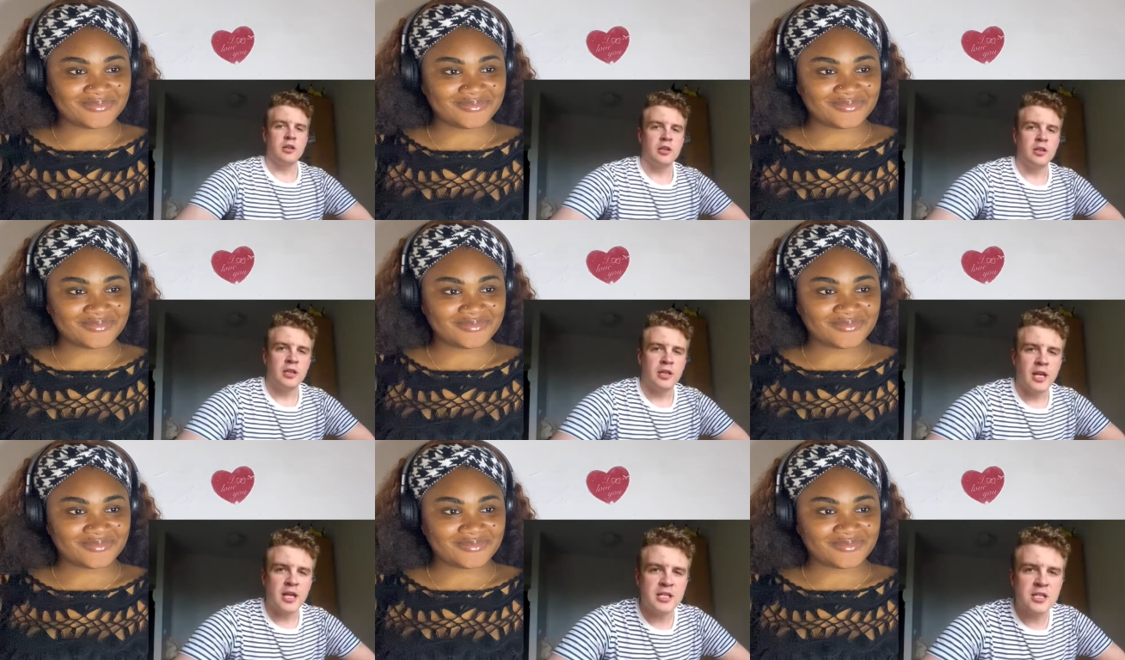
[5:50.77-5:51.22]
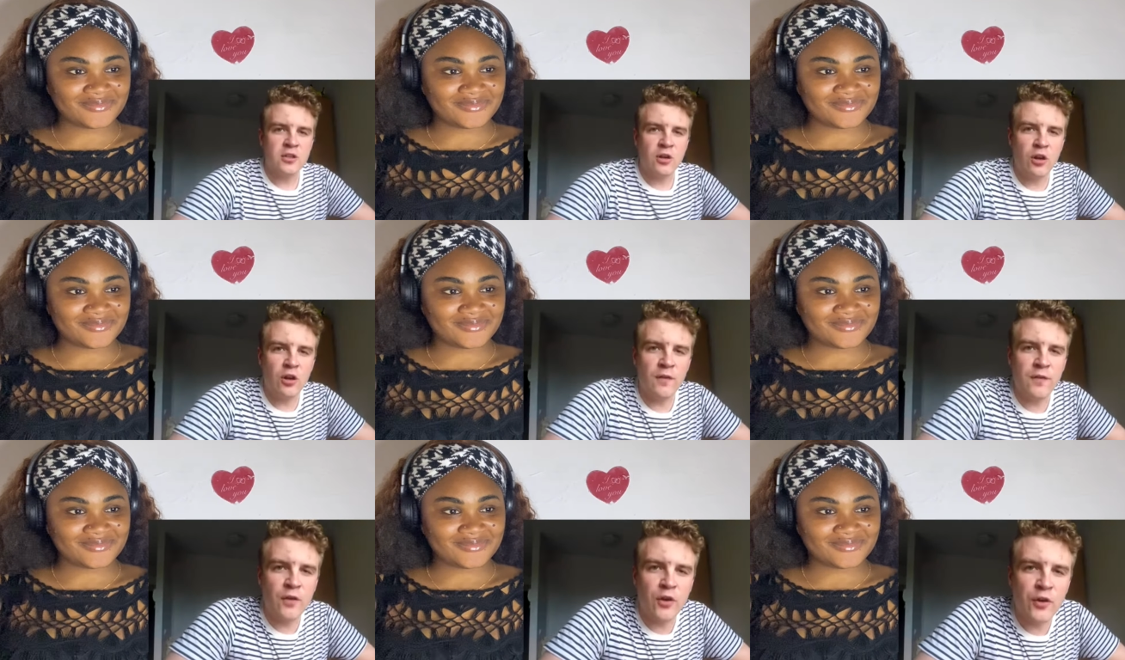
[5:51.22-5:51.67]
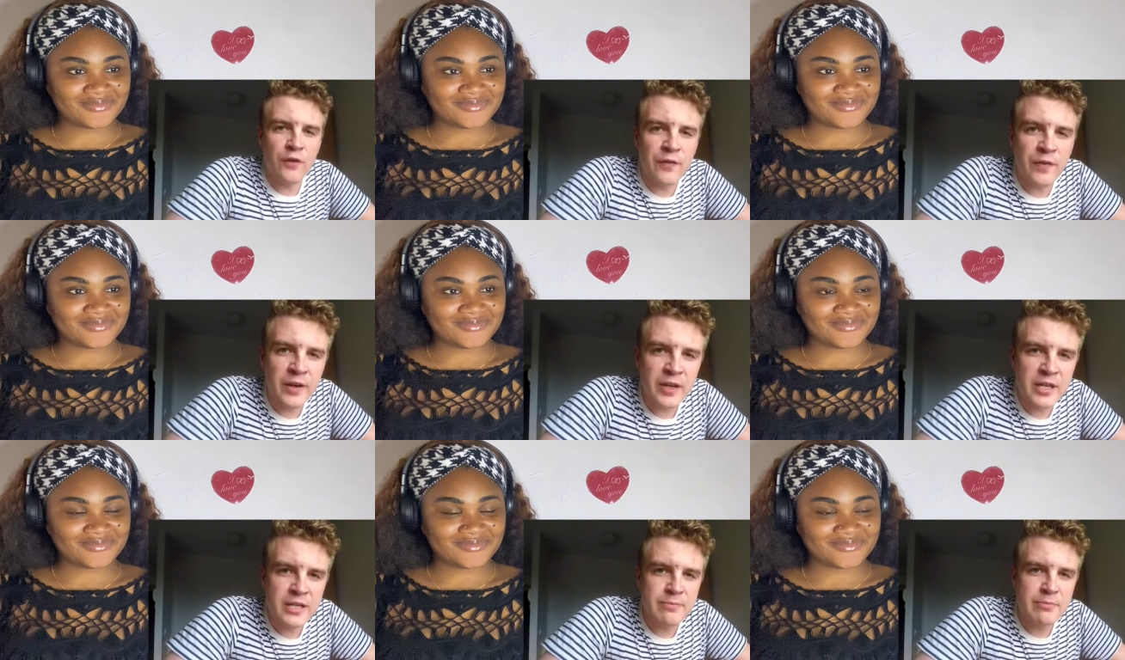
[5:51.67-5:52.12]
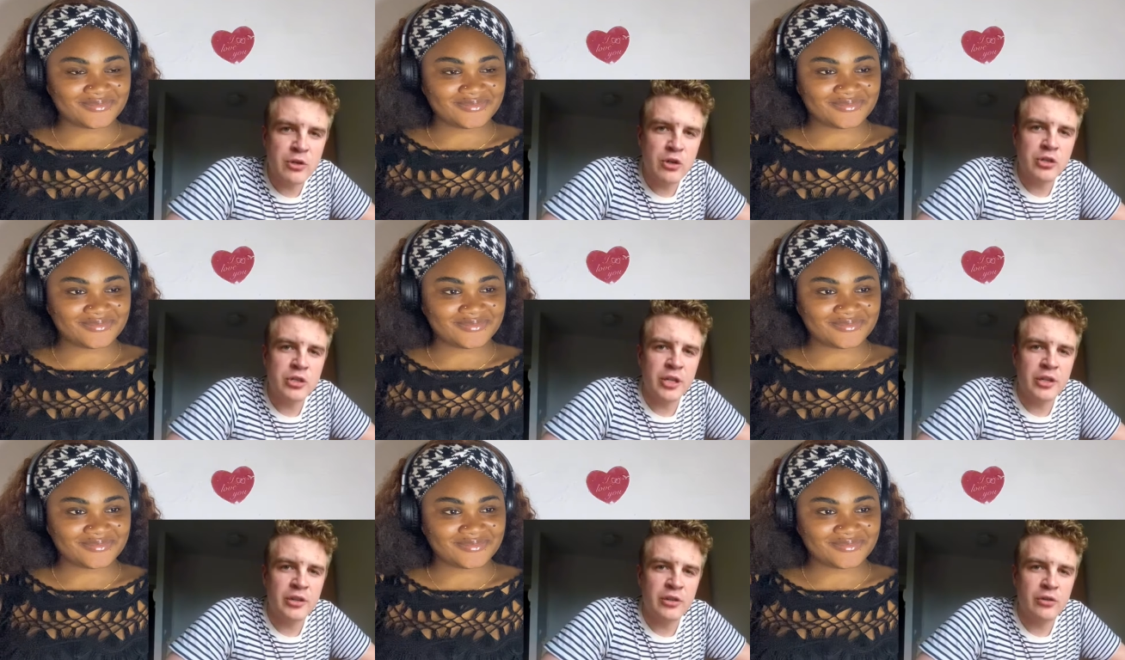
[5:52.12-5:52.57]
Speaker 1: That's all for Finnish
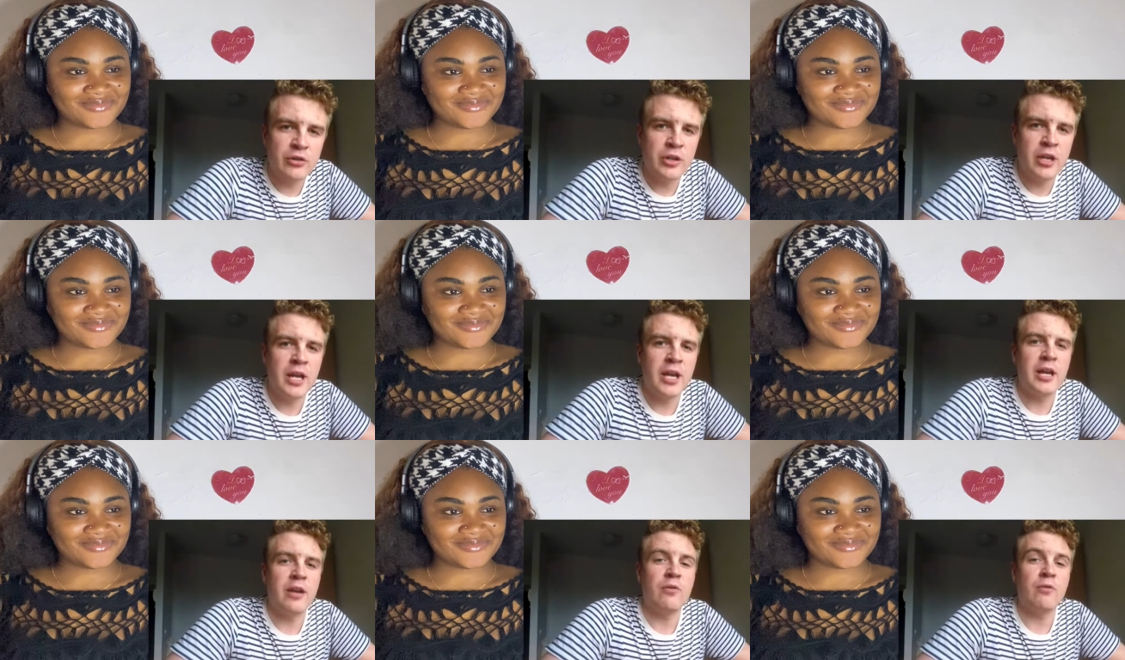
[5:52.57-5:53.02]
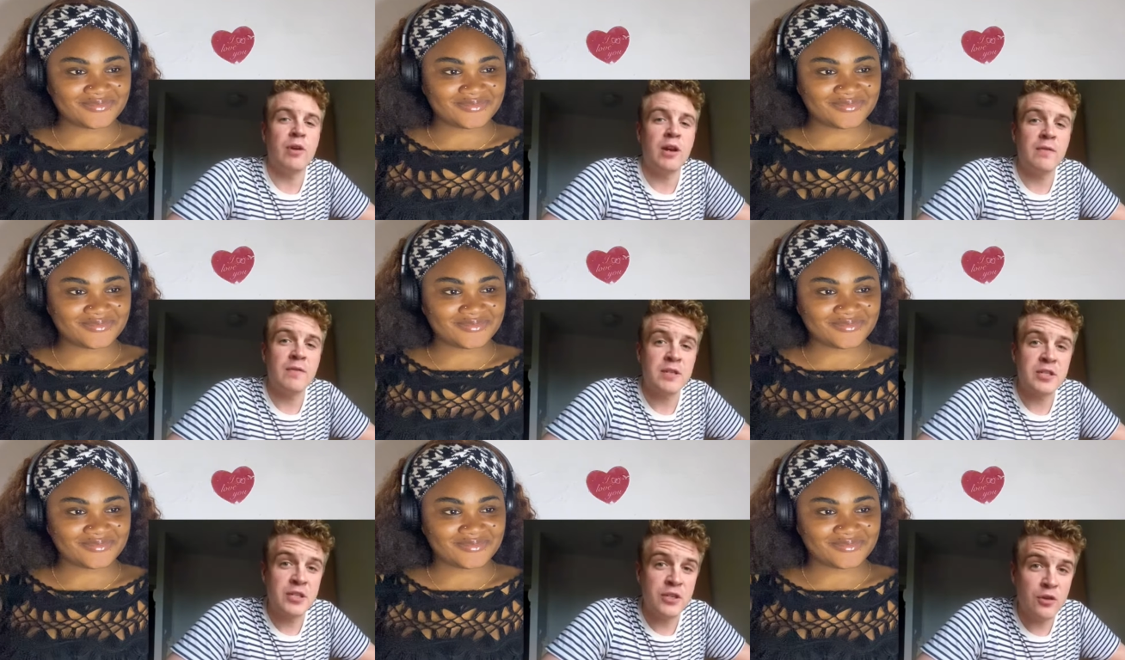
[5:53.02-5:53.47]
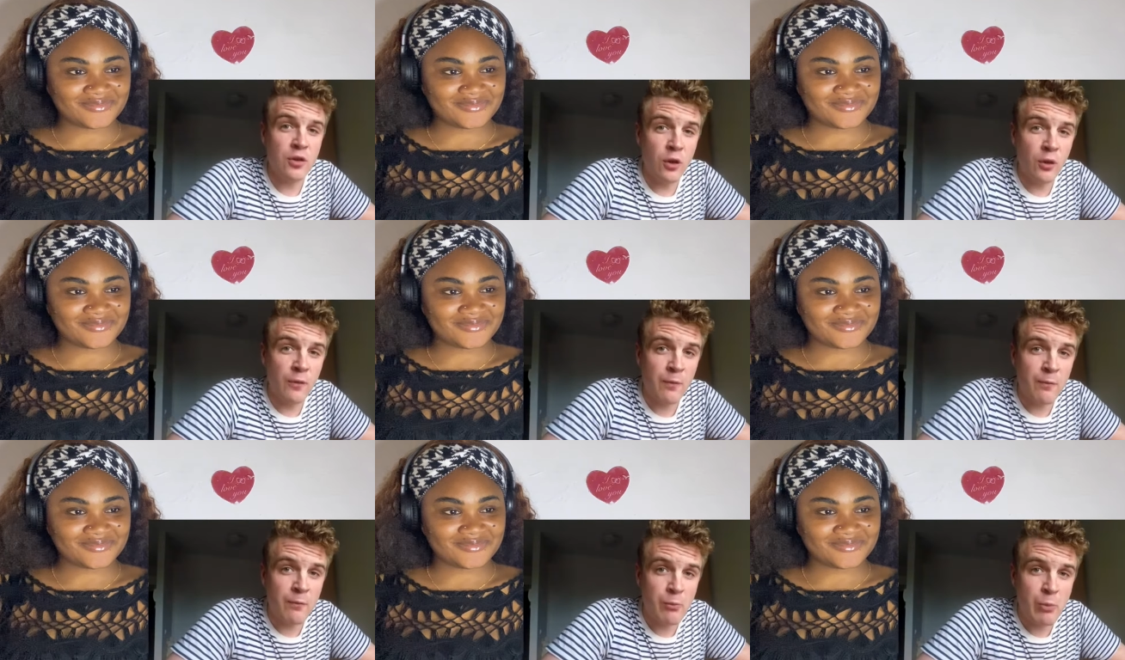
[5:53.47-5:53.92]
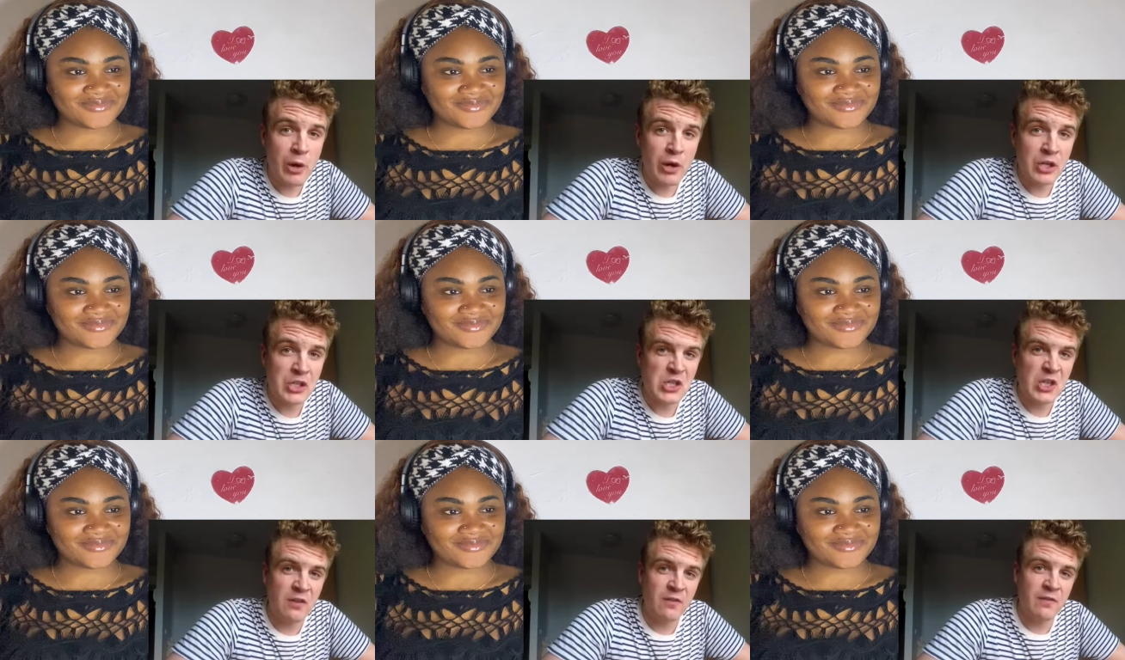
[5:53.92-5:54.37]
music today. What was your personal